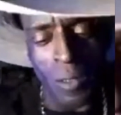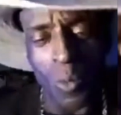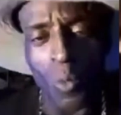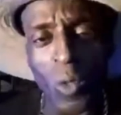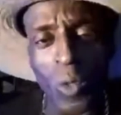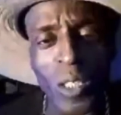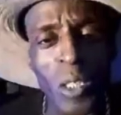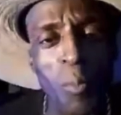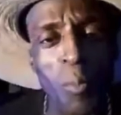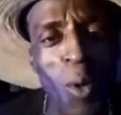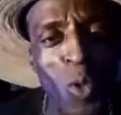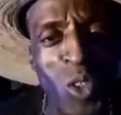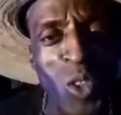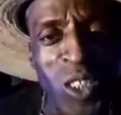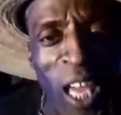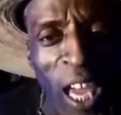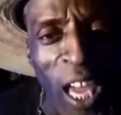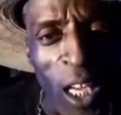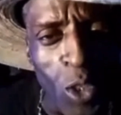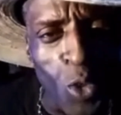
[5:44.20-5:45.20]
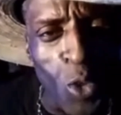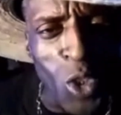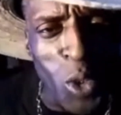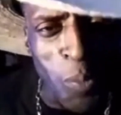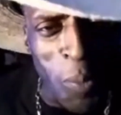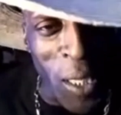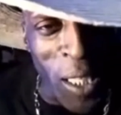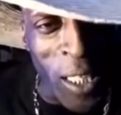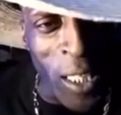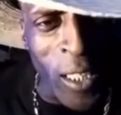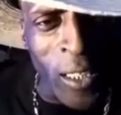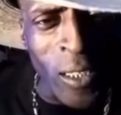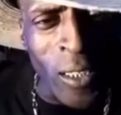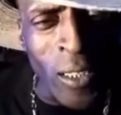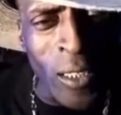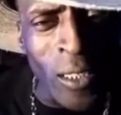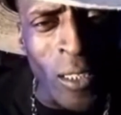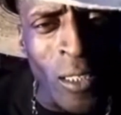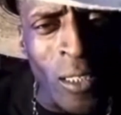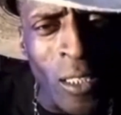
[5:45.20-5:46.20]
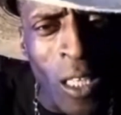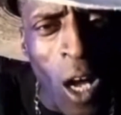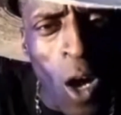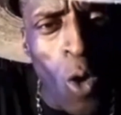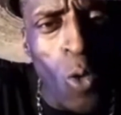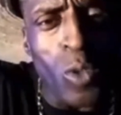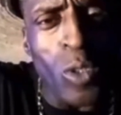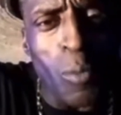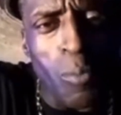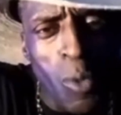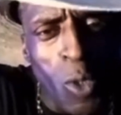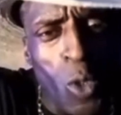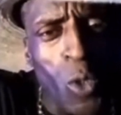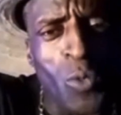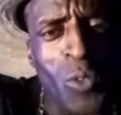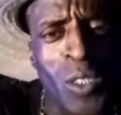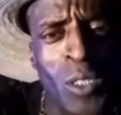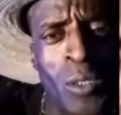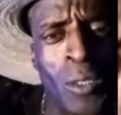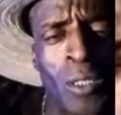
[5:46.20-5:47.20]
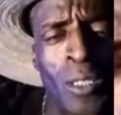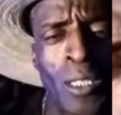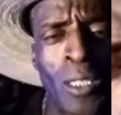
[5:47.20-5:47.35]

one of the most dangerous men on the movie